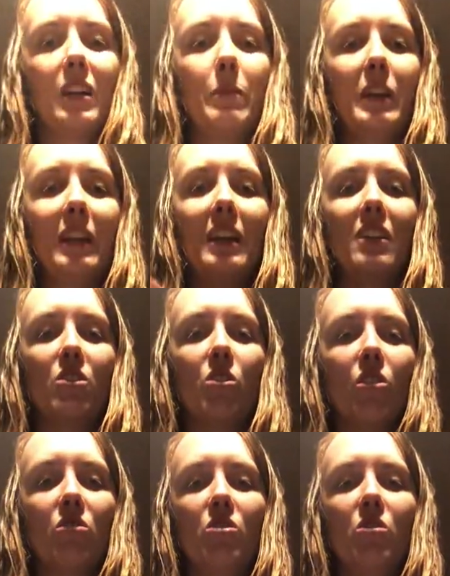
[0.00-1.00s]
mean, in
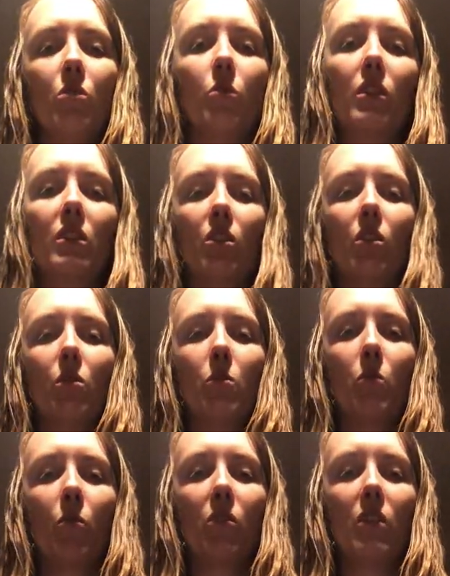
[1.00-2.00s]
adults, you don't want to go
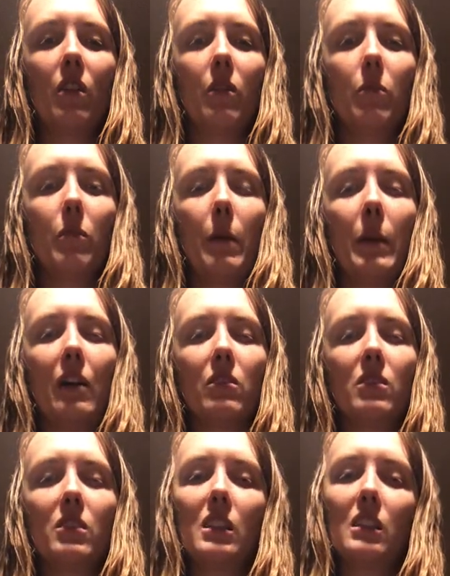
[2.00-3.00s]
more than about
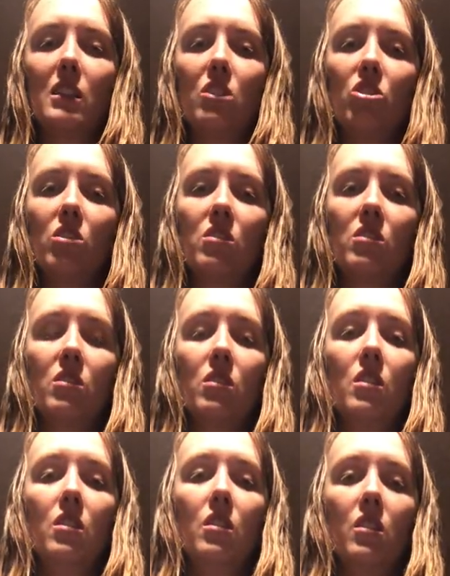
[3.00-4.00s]
6 inches
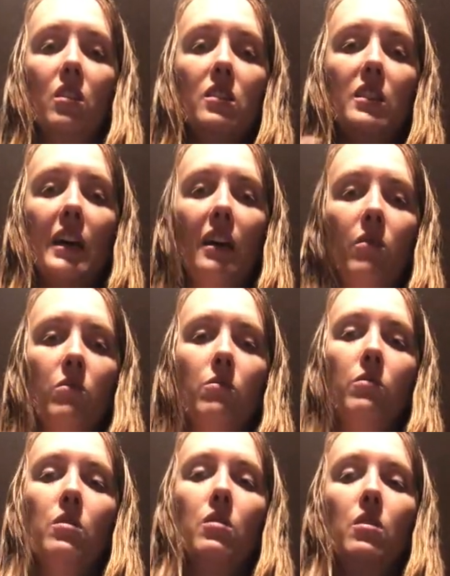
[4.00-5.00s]
down.
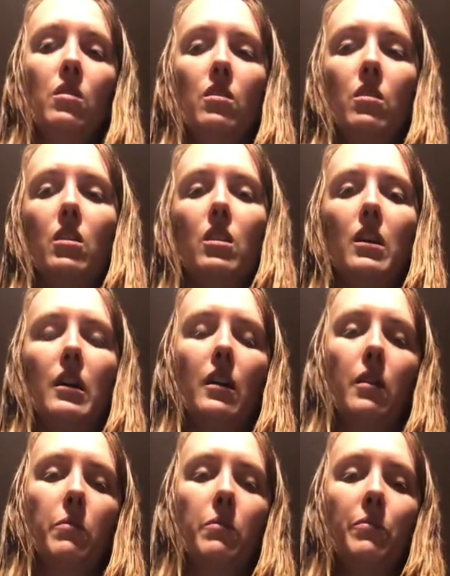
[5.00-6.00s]

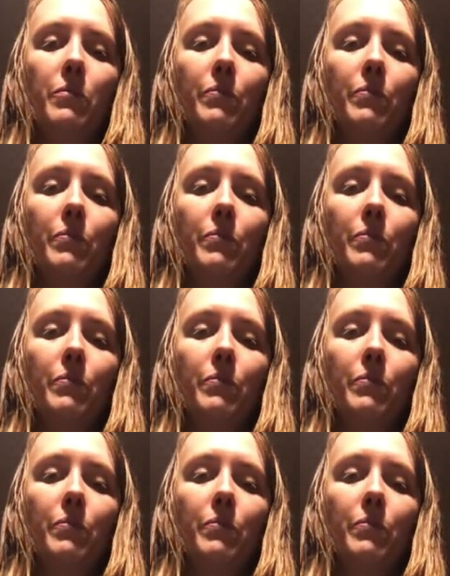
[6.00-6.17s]
And